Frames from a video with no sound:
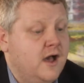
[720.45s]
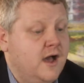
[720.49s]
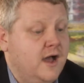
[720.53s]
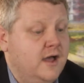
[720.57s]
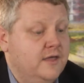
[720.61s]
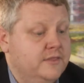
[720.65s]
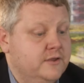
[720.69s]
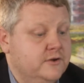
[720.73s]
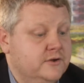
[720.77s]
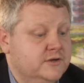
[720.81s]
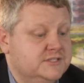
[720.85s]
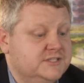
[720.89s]
Uh,
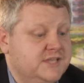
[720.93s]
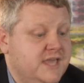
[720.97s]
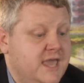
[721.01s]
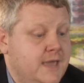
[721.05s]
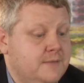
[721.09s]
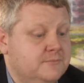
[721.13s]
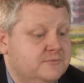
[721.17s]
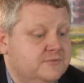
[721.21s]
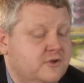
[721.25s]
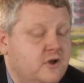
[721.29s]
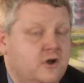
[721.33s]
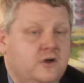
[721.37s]
there is
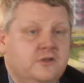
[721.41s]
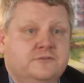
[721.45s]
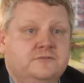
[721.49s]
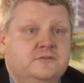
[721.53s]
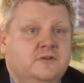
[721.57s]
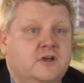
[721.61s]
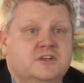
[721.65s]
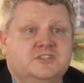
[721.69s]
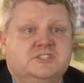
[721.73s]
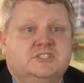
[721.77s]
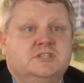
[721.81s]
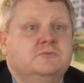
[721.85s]
camps called
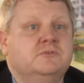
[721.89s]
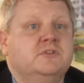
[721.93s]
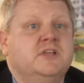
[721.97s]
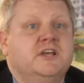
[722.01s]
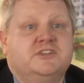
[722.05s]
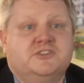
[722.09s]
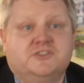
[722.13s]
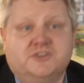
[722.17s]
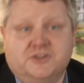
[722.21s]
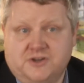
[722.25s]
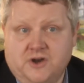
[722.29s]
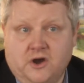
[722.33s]
Custom
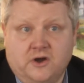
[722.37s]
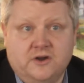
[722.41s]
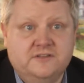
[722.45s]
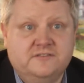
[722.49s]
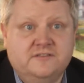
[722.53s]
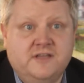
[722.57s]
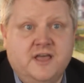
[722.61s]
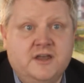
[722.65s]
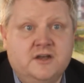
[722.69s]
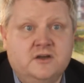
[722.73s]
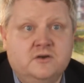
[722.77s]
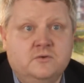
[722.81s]
Electric Car
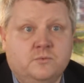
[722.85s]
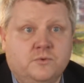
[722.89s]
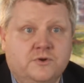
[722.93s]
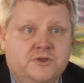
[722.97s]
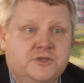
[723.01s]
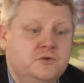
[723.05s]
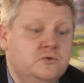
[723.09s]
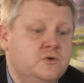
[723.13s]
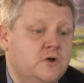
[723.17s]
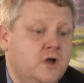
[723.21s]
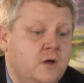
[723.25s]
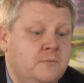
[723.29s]
Designer, where
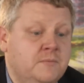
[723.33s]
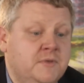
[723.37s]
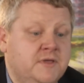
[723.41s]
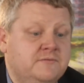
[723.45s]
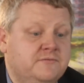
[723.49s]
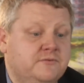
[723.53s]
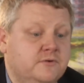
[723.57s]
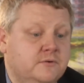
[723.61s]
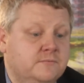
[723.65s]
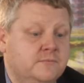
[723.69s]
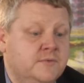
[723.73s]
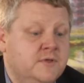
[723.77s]
you come in
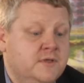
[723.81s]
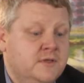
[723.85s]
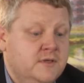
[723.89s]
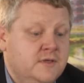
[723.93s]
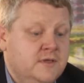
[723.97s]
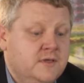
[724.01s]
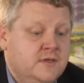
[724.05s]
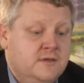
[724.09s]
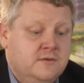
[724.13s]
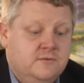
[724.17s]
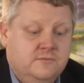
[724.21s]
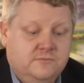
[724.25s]
from
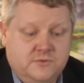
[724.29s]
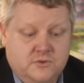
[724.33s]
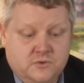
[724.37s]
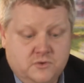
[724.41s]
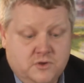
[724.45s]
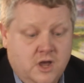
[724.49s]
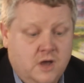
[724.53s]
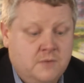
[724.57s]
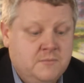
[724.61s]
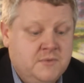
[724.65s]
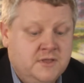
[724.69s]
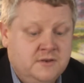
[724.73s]
You
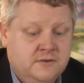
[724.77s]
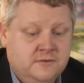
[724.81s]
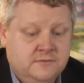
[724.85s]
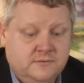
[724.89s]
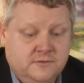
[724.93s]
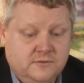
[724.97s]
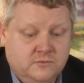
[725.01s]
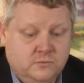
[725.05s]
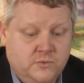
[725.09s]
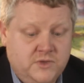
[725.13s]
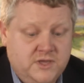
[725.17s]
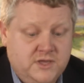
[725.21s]
come in
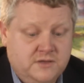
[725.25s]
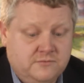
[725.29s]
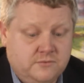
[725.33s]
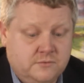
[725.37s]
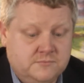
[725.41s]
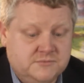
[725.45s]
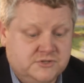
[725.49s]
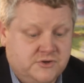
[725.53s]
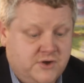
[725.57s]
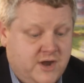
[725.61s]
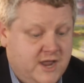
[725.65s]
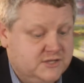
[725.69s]
the week
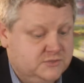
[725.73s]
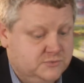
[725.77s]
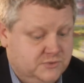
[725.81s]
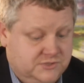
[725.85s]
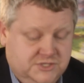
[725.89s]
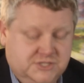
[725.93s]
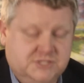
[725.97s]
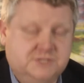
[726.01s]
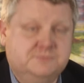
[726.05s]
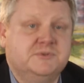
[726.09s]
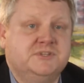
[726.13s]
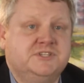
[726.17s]
from scratch with
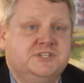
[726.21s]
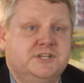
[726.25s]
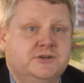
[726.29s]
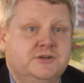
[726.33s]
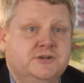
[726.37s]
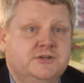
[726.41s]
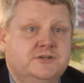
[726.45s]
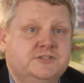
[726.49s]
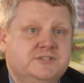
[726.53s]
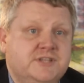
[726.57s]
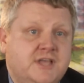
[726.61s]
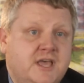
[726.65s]
just
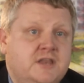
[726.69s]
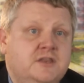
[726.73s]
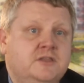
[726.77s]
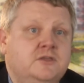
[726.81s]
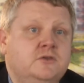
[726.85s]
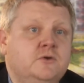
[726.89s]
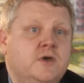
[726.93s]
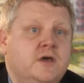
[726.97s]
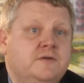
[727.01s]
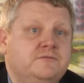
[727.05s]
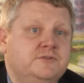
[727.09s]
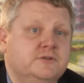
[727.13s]
materials, and
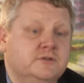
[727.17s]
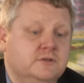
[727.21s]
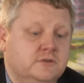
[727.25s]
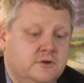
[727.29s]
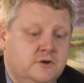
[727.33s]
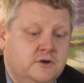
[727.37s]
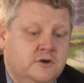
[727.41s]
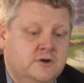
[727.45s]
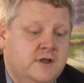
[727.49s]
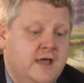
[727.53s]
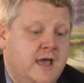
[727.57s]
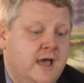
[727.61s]
you have to
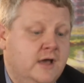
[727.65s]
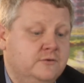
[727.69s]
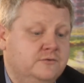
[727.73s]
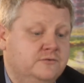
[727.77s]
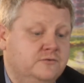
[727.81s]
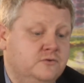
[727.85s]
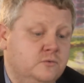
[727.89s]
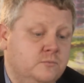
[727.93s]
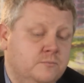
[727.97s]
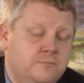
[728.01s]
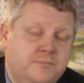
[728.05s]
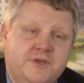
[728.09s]
learn how
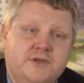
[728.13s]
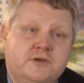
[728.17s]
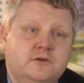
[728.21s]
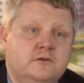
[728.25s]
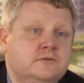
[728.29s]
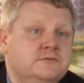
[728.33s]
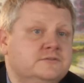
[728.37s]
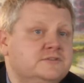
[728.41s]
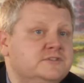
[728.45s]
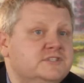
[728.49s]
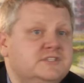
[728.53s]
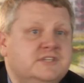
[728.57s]
to
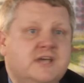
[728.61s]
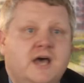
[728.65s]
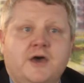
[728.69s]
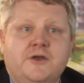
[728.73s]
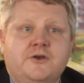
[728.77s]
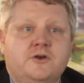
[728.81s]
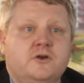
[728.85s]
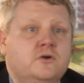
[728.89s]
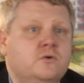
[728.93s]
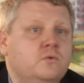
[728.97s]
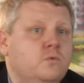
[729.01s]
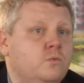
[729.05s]
build,
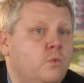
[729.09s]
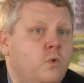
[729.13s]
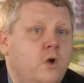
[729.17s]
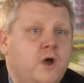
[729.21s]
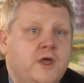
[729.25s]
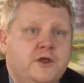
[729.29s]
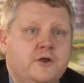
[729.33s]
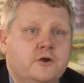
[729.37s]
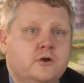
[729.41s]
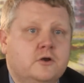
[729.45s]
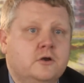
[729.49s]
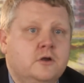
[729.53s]
solder,
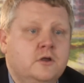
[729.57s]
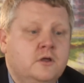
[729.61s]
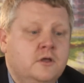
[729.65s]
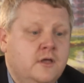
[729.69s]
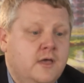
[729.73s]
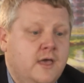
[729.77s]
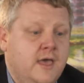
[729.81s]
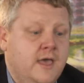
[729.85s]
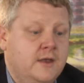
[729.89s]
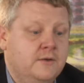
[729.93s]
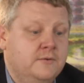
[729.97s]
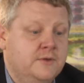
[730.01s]
wire,
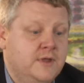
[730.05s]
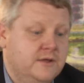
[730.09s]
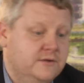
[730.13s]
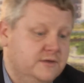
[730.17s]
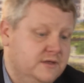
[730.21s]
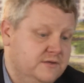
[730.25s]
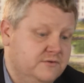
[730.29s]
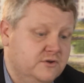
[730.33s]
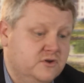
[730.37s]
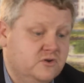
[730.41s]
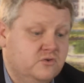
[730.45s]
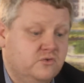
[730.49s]
and
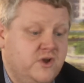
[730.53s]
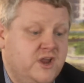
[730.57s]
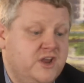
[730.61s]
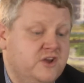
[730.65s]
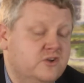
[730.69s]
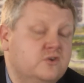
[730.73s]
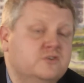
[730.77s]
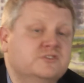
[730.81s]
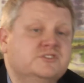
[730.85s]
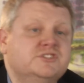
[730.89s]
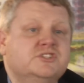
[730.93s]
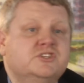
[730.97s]
even create
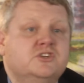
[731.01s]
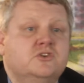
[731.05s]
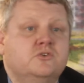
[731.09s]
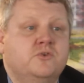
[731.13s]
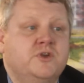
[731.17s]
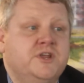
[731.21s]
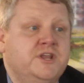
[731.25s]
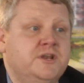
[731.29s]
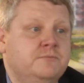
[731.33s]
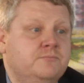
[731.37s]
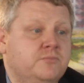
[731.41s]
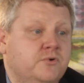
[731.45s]
your own
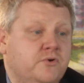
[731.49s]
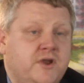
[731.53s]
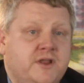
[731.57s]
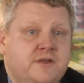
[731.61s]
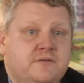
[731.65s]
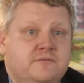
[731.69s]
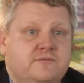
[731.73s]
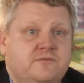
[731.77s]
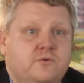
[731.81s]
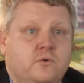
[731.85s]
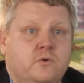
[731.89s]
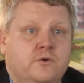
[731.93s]
screen
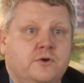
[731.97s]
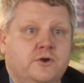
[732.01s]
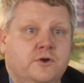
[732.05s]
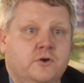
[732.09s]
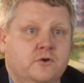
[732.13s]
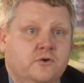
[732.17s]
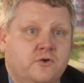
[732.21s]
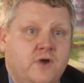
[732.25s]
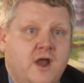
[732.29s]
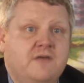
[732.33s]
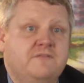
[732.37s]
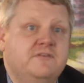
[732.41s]
print for your
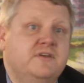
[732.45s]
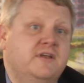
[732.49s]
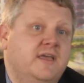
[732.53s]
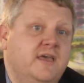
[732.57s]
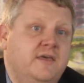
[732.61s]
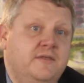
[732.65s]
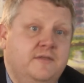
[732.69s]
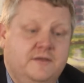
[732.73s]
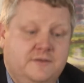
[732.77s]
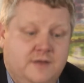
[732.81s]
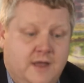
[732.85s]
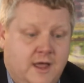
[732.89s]
own graphic
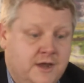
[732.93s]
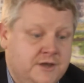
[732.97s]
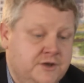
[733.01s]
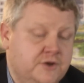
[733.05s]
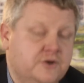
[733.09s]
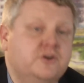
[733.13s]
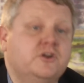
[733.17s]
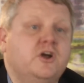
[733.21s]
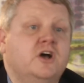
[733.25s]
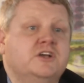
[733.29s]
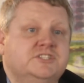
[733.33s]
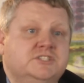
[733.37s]
on your
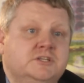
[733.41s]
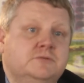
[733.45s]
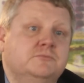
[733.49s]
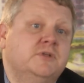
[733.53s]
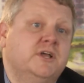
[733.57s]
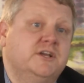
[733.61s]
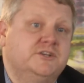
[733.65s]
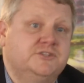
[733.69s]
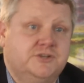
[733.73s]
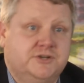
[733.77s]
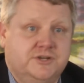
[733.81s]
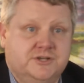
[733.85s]
custom
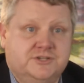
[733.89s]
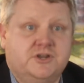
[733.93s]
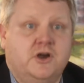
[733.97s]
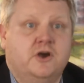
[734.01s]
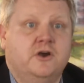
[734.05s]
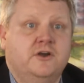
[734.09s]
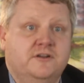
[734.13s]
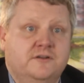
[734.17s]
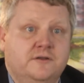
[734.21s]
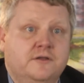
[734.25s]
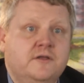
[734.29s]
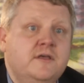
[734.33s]
electric
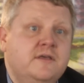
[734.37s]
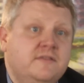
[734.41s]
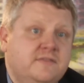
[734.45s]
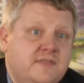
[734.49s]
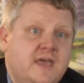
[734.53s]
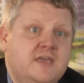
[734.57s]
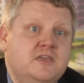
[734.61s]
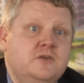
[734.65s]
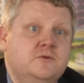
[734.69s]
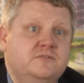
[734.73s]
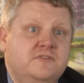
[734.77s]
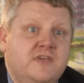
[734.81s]
guitar
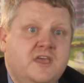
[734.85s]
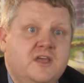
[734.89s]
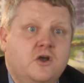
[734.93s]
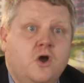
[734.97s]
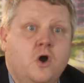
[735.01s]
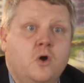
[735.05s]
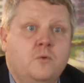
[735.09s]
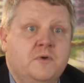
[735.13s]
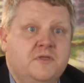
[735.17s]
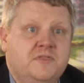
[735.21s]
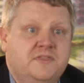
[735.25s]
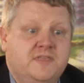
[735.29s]
that you take
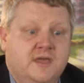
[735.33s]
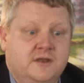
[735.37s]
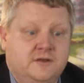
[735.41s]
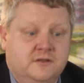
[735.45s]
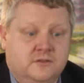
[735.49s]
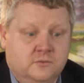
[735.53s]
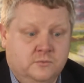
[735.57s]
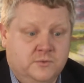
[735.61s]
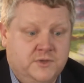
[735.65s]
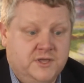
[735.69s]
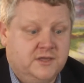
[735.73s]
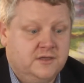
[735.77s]
home at the end of
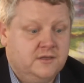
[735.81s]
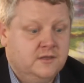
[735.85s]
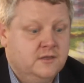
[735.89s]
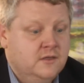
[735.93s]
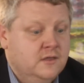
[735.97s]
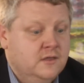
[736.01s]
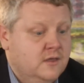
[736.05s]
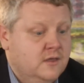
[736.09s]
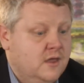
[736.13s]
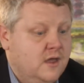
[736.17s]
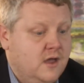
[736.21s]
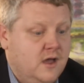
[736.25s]
the week.
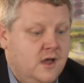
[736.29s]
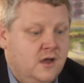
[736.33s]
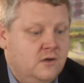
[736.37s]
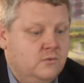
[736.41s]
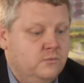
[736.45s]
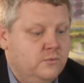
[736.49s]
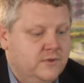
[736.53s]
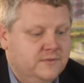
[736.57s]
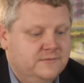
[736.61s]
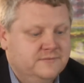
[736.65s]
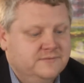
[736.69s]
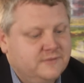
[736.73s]
Uh,
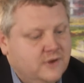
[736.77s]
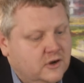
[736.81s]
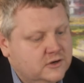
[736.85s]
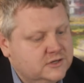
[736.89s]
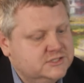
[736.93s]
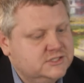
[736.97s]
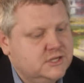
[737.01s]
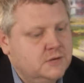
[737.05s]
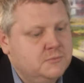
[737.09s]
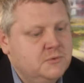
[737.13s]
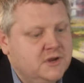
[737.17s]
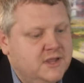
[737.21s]
our
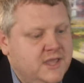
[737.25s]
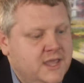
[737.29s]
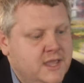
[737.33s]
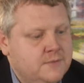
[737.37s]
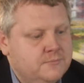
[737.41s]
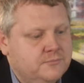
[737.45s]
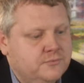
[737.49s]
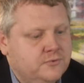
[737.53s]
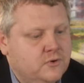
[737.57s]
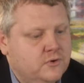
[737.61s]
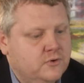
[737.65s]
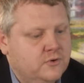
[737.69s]
summer
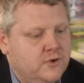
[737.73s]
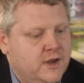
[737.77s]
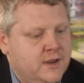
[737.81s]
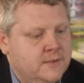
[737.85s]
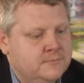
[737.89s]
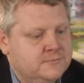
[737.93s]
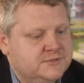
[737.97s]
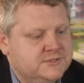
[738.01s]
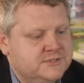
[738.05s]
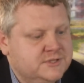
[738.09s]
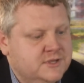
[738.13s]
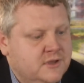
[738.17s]
camp
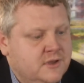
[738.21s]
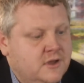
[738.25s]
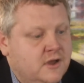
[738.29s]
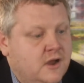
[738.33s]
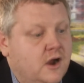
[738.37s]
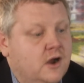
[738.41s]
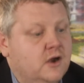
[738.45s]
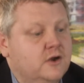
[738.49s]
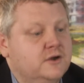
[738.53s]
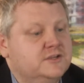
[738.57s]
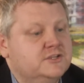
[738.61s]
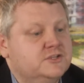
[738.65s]
programs
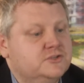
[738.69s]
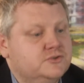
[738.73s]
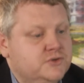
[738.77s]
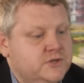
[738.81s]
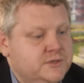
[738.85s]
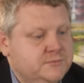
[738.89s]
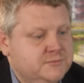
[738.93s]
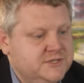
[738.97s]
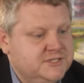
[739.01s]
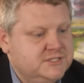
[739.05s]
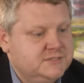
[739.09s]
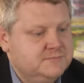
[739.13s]
are
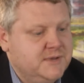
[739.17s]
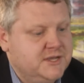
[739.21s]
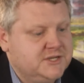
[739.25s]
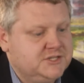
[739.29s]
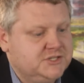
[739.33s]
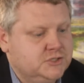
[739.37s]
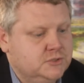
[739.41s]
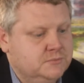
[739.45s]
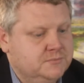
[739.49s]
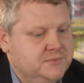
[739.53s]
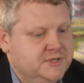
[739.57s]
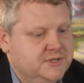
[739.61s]
extremely
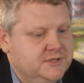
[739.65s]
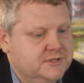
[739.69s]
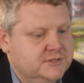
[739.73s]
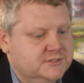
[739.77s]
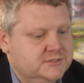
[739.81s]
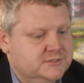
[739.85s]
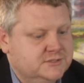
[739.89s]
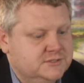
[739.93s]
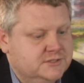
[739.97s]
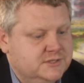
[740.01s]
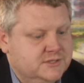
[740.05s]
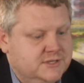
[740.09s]
special
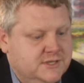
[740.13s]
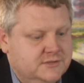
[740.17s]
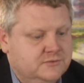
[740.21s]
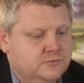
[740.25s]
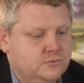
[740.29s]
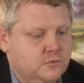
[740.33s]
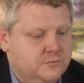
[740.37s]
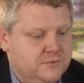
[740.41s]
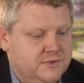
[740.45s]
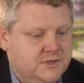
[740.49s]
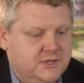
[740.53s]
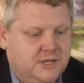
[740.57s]
because kids
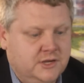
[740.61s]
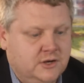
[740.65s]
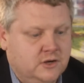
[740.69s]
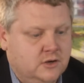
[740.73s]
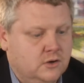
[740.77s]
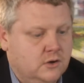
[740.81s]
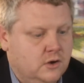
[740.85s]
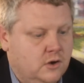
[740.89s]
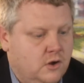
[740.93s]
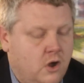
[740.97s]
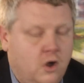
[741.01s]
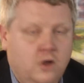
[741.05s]
will be
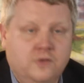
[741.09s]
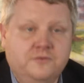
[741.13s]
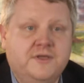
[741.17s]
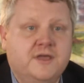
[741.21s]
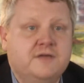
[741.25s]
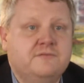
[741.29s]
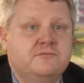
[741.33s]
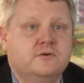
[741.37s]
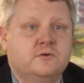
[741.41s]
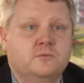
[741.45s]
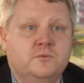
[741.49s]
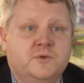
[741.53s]
here all day
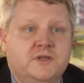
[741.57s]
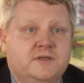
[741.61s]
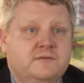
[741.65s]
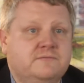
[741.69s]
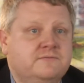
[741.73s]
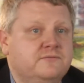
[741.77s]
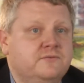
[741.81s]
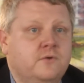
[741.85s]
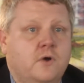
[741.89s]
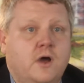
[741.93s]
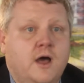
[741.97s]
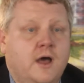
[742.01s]
for a week,
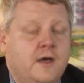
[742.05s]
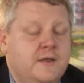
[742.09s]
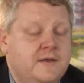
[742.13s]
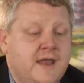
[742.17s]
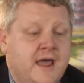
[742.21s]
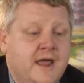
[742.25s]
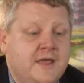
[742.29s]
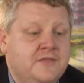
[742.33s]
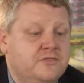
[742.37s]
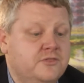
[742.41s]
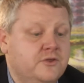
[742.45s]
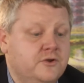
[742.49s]
uh,
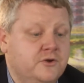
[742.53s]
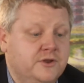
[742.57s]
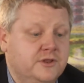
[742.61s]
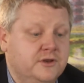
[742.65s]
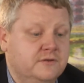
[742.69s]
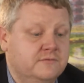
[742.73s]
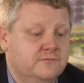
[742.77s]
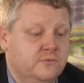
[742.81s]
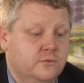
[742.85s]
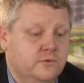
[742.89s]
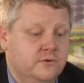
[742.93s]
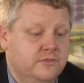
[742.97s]
nine thirty
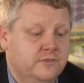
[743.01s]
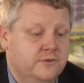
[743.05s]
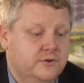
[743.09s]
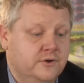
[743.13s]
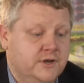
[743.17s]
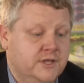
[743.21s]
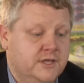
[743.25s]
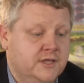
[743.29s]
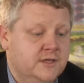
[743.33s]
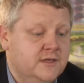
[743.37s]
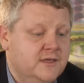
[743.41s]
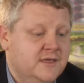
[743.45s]
to four
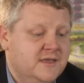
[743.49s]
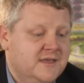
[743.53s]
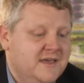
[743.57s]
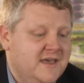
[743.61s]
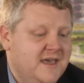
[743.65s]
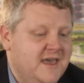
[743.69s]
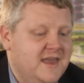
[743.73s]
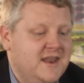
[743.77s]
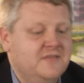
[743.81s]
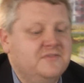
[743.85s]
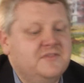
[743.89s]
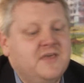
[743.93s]
thirty,
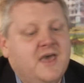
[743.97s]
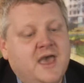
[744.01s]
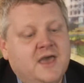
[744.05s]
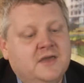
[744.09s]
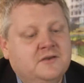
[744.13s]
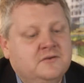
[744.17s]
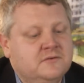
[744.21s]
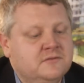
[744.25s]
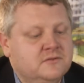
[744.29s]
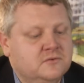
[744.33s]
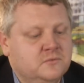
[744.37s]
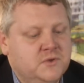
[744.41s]
and at the
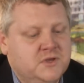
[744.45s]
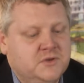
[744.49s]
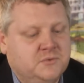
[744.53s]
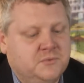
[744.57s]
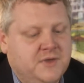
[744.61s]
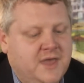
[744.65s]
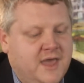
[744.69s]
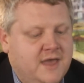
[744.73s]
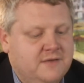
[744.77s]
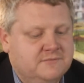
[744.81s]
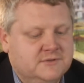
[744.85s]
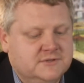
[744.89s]
end of the week
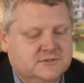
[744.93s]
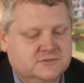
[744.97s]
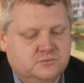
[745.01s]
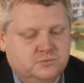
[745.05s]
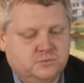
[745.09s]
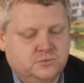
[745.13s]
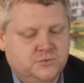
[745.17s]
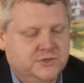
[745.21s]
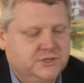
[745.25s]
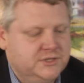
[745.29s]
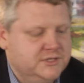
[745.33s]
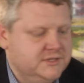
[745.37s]
we have this
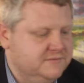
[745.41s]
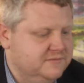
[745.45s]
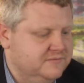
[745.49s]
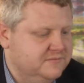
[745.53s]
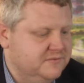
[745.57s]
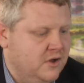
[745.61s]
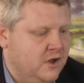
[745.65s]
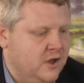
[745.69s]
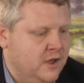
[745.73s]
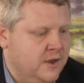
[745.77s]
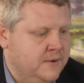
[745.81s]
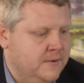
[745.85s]
really
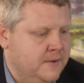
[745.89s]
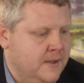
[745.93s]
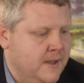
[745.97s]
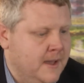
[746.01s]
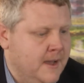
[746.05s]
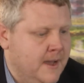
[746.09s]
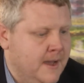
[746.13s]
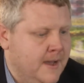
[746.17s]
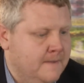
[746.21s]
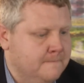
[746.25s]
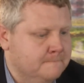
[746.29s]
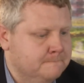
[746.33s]
fun
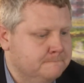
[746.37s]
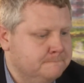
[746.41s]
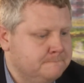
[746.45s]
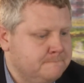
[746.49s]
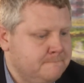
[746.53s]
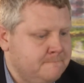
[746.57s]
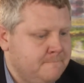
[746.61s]
um,